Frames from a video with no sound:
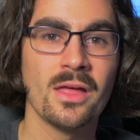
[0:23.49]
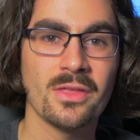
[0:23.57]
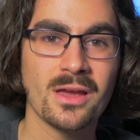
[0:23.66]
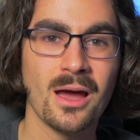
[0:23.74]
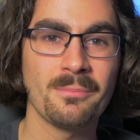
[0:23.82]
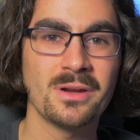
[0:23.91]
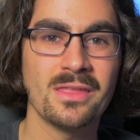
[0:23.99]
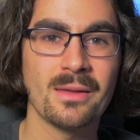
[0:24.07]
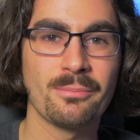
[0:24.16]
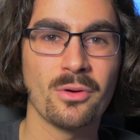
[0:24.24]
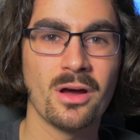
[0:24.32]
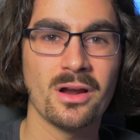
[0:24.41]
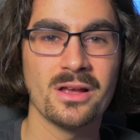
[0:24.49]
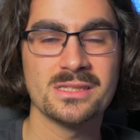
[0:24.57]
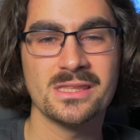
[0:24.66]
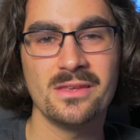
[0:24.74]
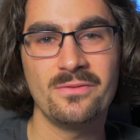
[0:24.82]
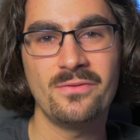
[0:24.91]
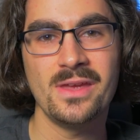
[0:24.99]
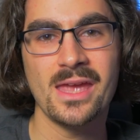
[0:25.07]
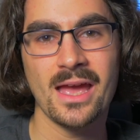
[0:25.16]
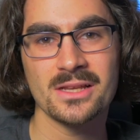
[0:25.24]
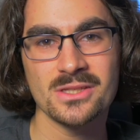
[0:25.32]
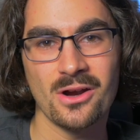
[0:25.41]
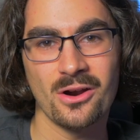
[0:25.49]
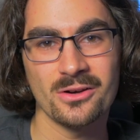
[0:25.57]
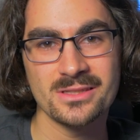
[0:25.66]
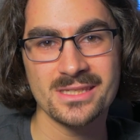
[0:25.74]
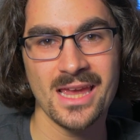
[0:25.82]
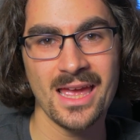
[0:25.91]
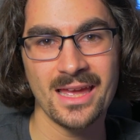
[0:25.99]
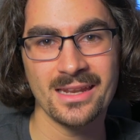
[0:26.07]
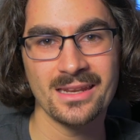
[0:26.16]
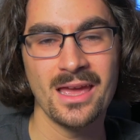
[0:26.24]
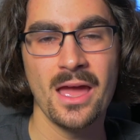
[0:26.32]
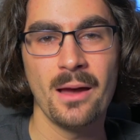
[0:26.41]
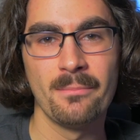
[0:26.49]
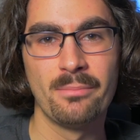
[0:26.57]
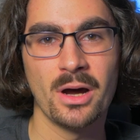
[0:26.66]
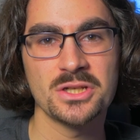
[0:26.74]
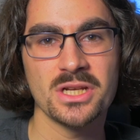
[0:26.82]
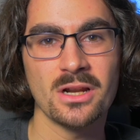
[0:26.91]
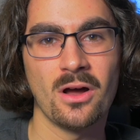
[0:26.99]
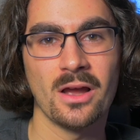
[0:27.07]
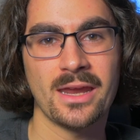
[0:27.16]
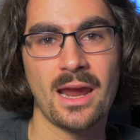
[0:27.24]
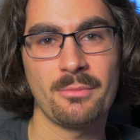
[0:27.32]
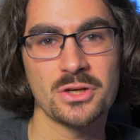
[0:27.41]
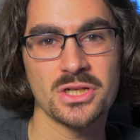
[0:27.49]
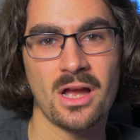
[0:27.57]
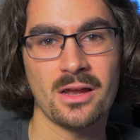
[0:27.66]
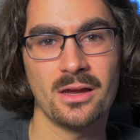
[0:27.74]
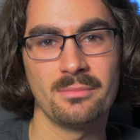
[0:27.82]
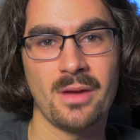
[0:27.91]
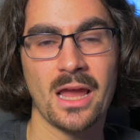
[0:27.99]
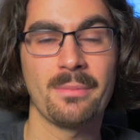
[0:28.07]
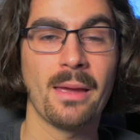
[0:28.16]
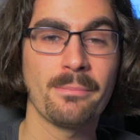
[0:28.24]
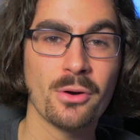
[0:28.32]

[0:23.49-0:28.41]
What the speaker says: the company that brought us the VXR10 budget on-camera shotgun mic, my